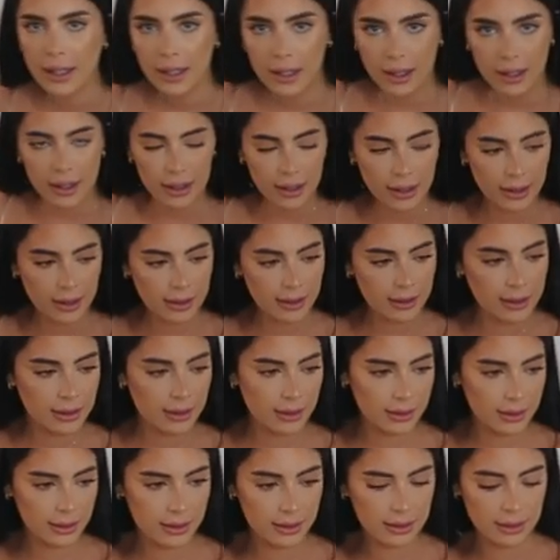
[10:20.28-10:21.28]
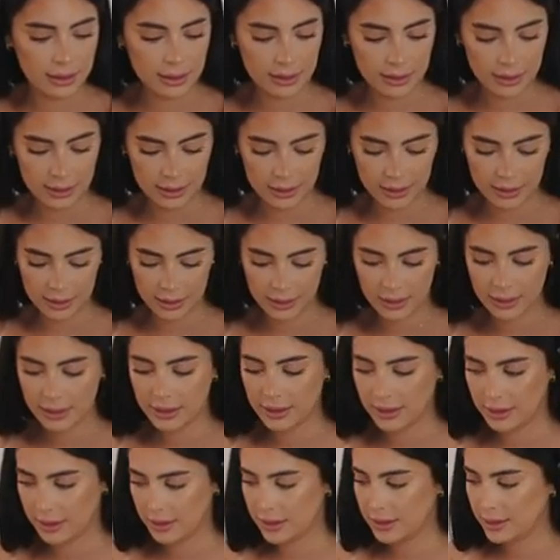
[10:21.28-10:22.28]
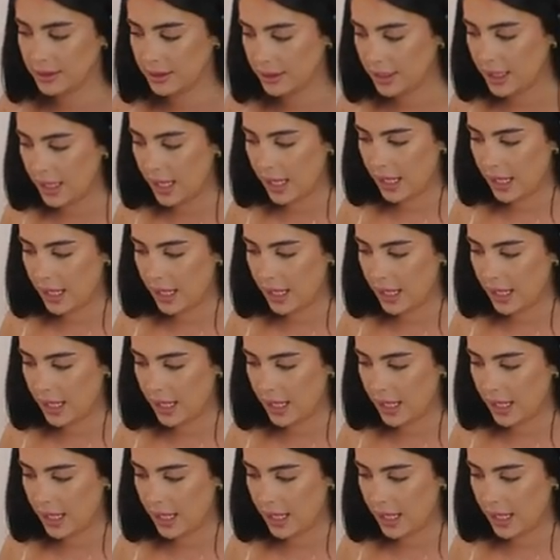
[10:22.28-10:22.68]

(silent)